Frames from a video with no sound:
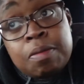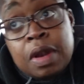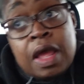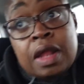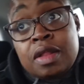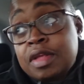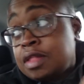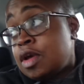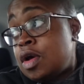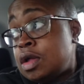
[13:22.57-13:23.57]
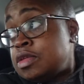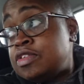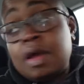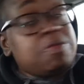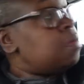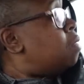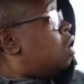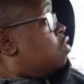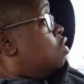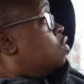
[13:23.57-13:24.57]
i'm glad to take the car to shop
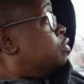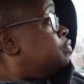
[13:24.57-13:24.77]
tomorrow